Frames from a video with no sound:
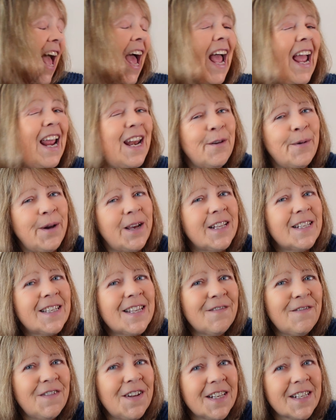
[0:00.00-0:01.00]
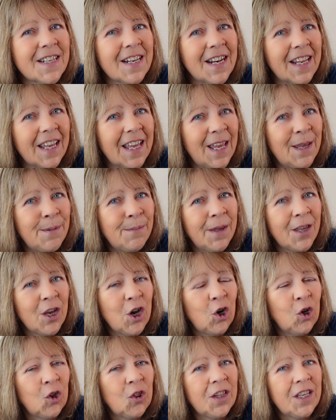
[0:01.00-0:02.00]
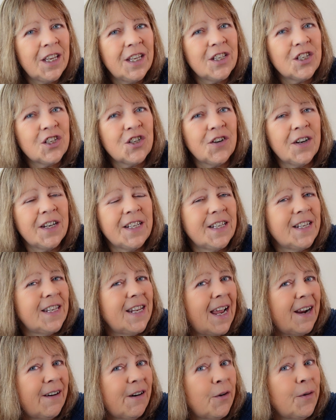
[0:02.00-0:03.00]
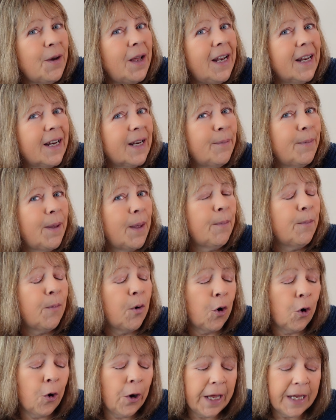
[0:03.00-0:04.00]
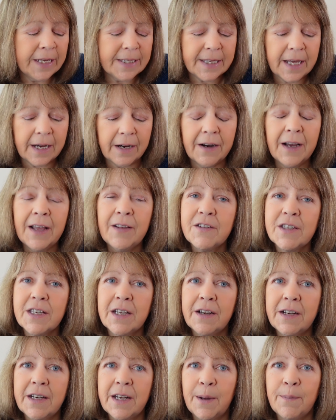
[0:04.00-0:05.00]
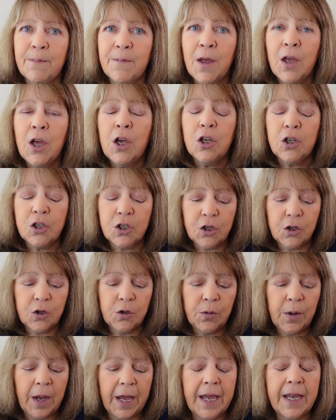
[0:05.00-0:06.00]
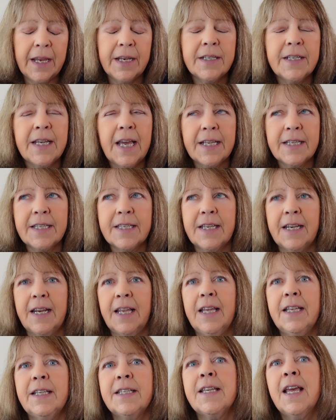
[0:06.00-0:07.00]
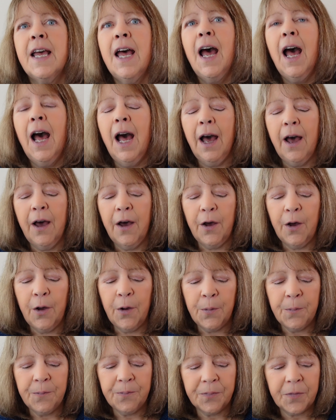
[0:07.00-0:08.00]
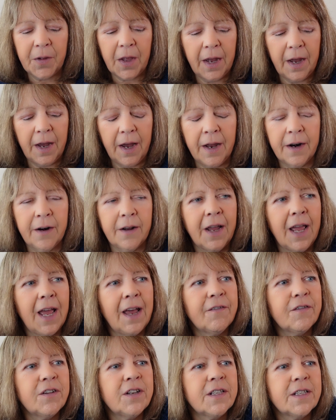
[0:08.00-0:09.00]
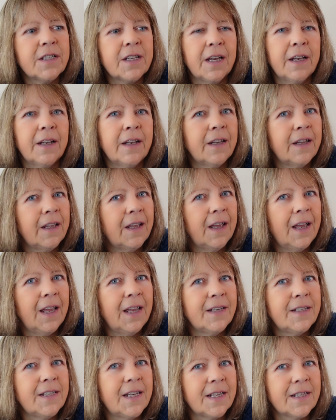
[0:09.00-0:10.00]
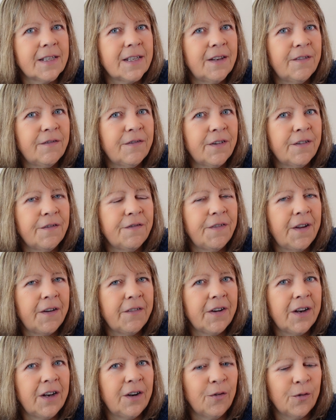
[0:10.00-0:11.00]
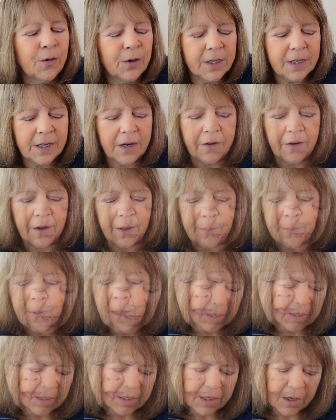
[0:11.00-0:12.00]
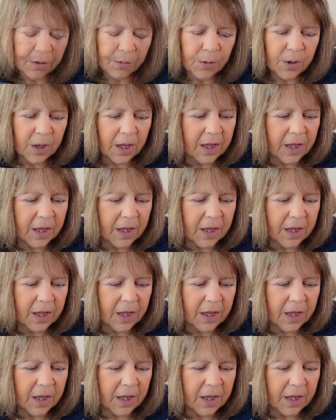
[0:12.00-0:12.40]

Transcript: Anyway, something that's going to keep me on the straight and narrow a little bit more is that I have signed up to a test knit, and I haven't done a test knit for a very long time. So